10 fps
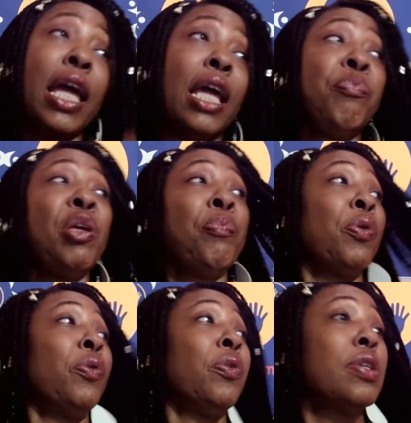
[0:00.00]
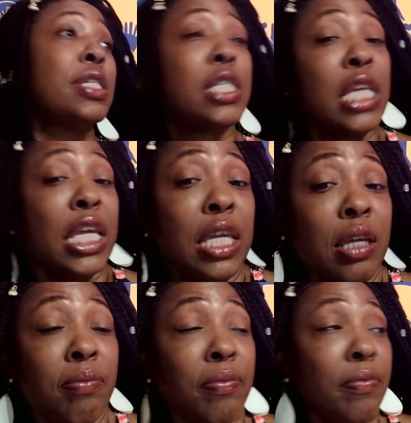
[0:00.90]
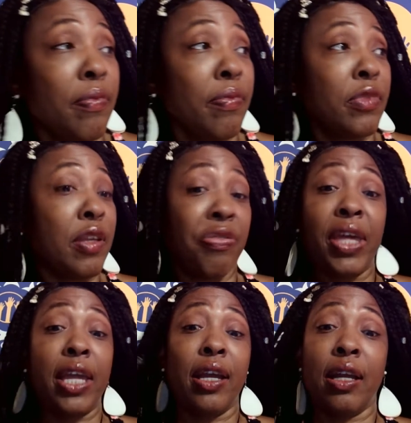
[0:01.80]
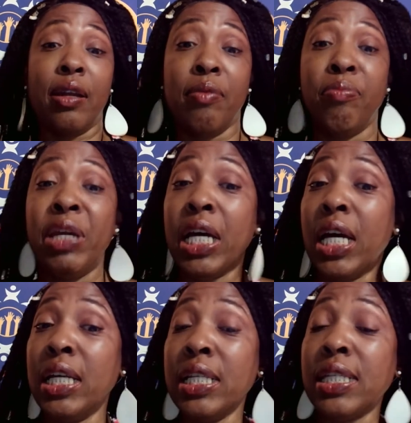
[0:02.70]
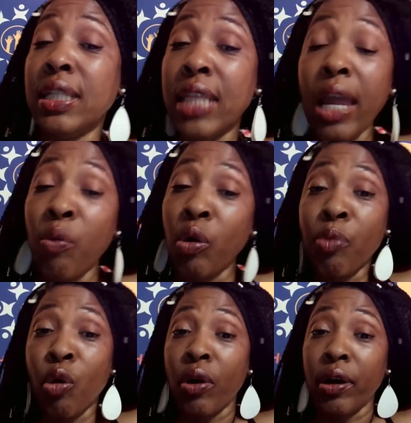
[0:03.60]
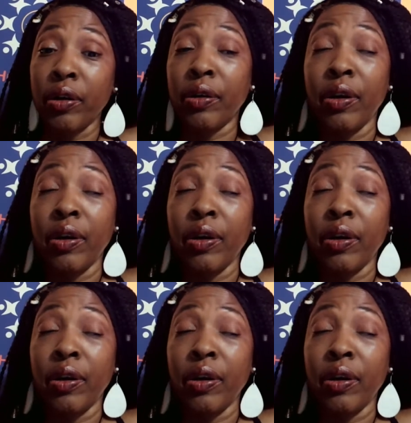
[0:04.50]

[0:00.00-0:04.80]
And people seem to think because they were born